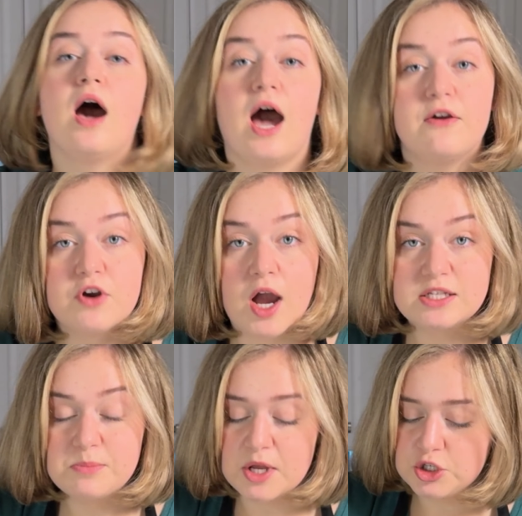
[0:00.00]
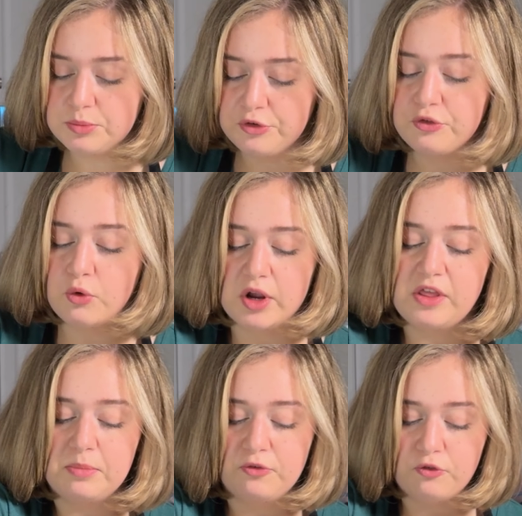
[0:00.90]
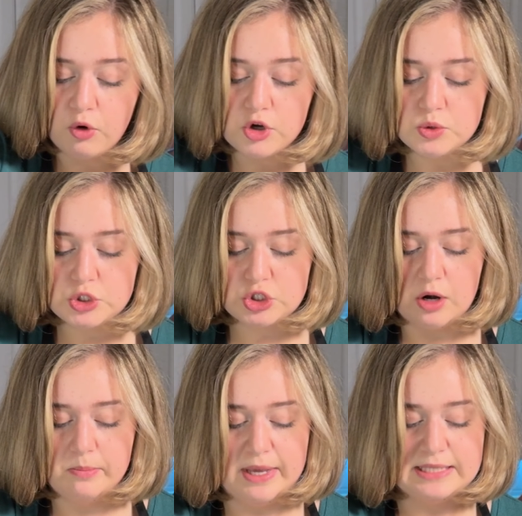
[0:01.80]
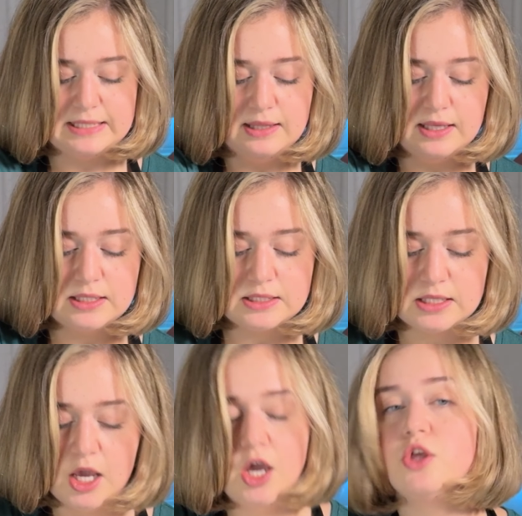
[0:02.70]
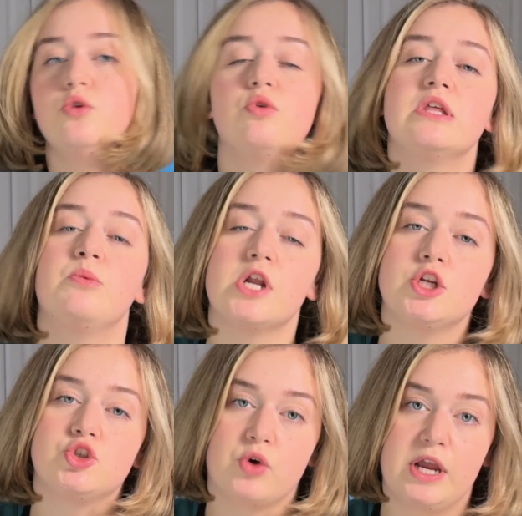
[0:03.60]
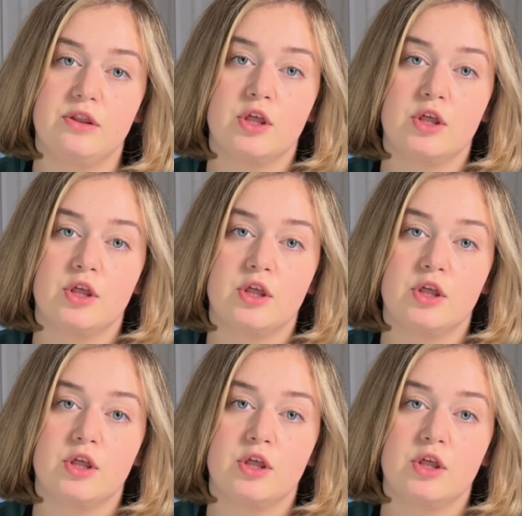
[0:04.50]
I forgot to mention before that before you start mixing this, you really want to drain the